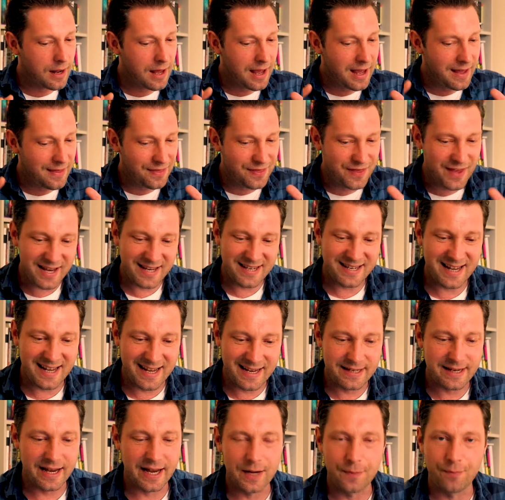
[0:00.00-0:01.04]
This
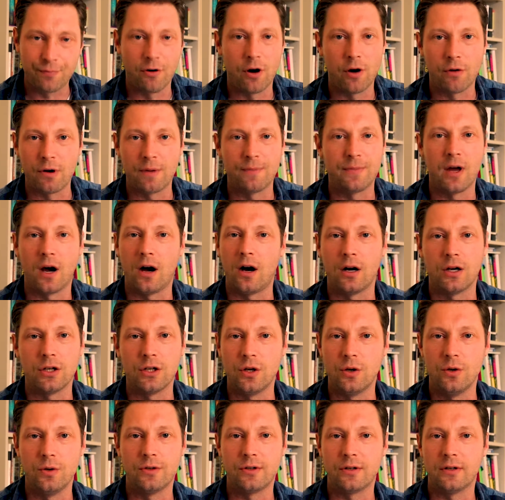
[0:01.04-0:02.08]
is a program that I
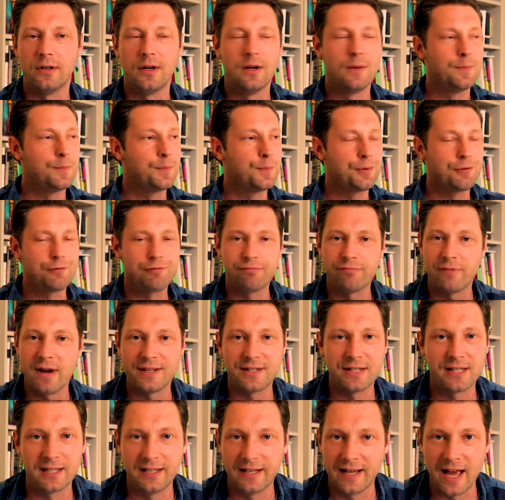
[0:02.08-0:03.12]
use
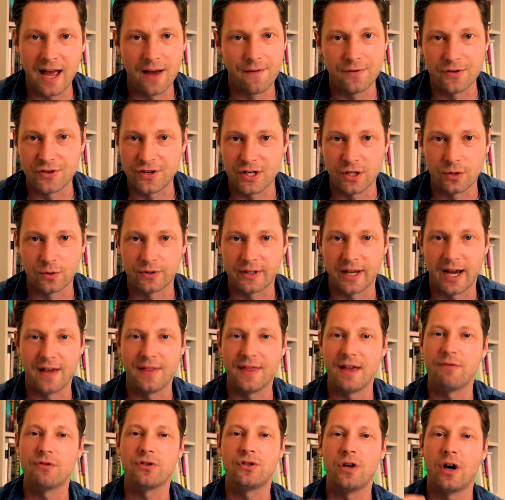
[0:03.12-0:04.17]
practically every single day.
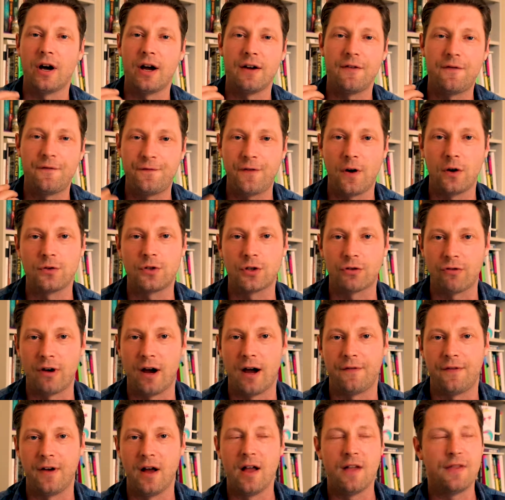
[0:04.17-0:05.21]
There is not a
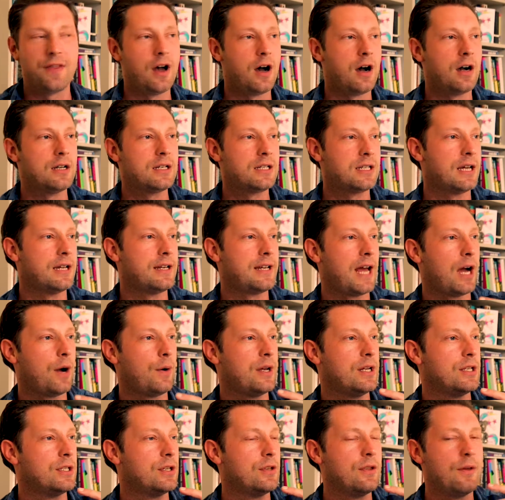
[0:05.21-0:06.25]
photograph that I send
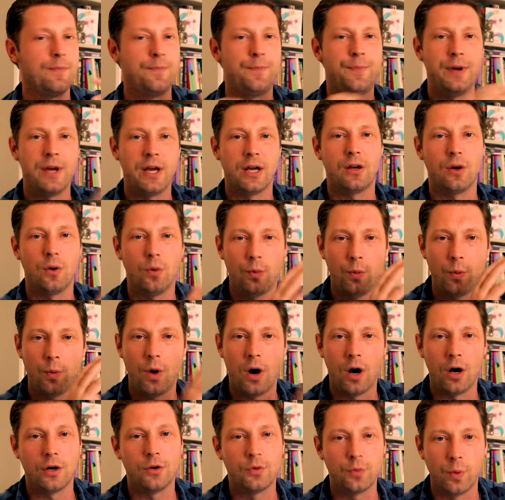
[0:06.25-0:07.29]
out into the big
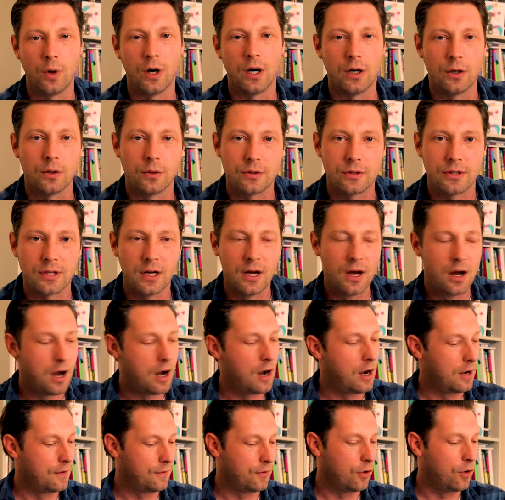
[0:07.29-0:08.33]
wide world,
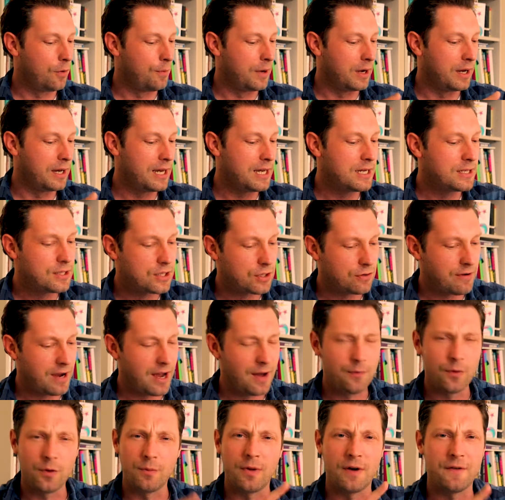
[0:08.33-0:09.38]
either on my
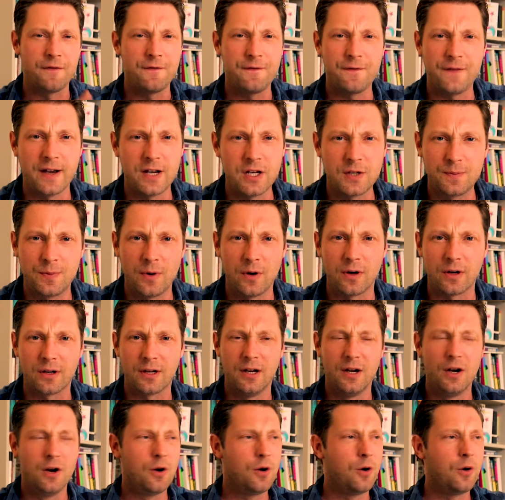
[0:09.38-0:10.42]
Instagram, on my
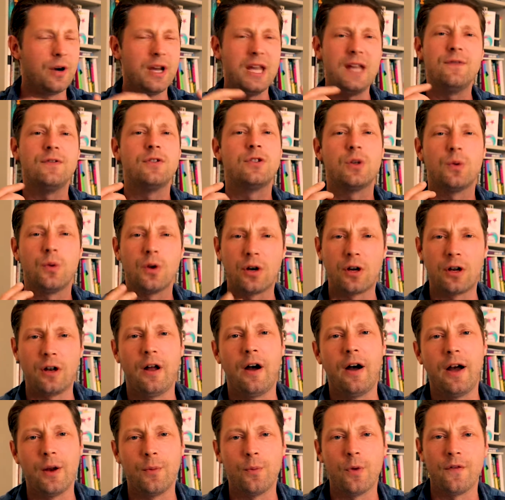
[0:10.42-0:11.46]
Facebook, or even to a
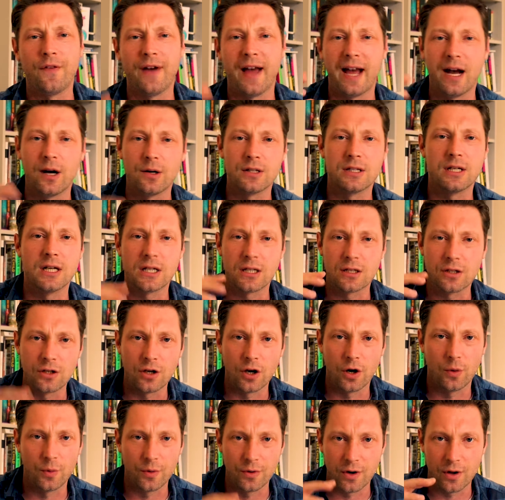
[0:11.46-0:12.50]
client without it
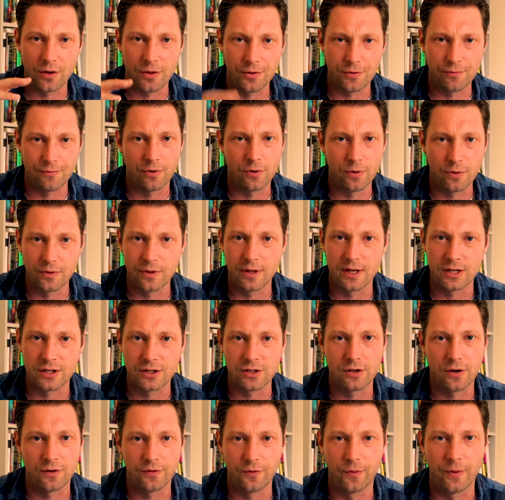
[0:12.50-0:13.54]
going through this
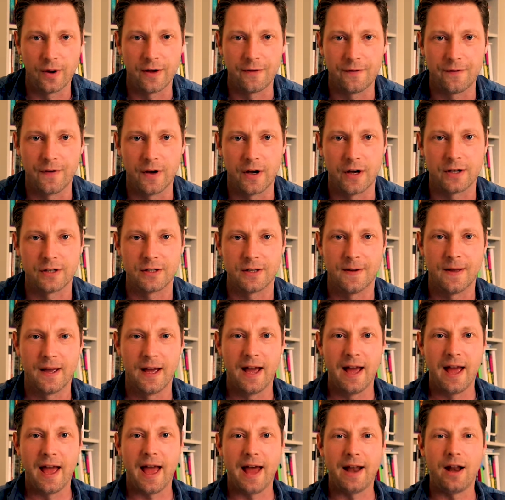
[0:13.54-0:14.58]
software first.
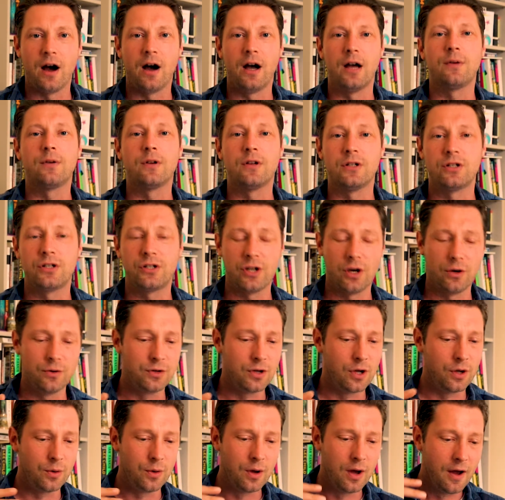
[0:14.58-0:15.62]
And I'm going to show
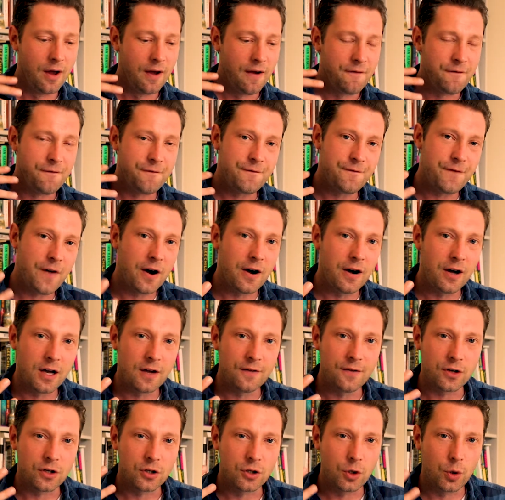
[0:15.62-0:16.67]
you
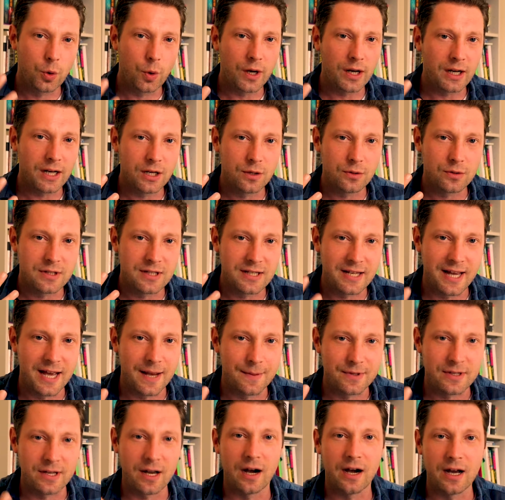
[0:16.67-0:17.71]
5 quick little
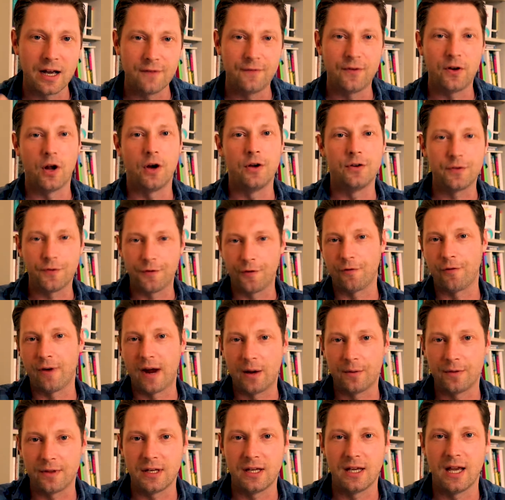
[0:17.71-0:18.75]
tips that I have learned
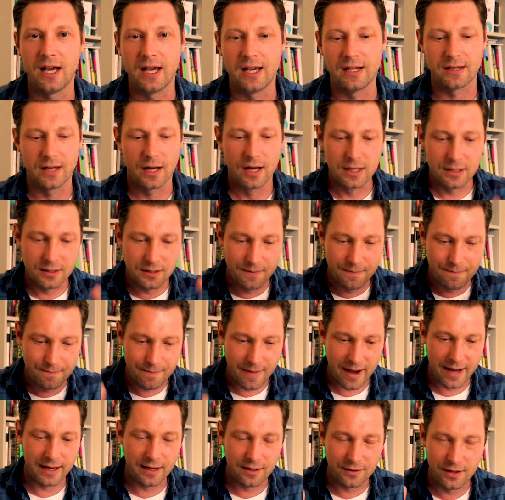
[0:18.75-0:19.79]
throughout the years to
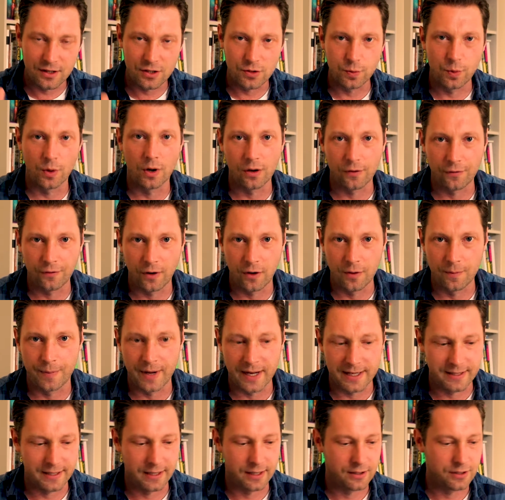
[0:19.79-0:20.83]
make this workflow
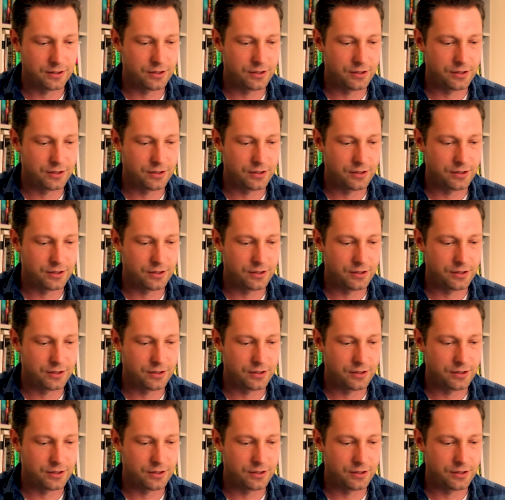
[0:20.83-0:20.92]
better.